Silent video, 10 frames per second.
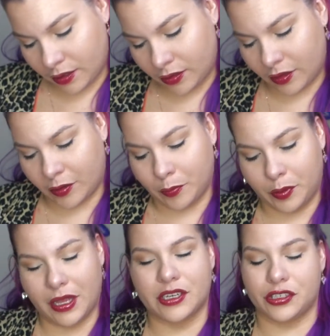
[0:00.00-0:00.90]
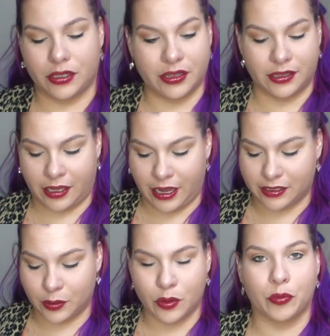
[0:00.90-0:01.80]
The complexion. Okay,
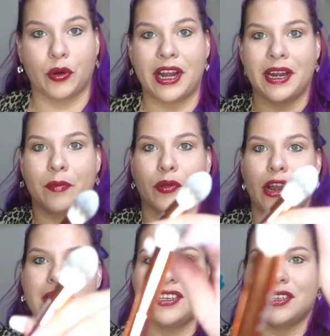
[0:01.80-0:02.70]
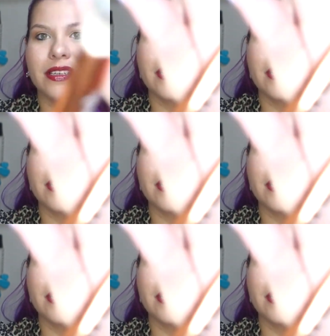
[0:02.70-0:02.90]
so the brightening brush.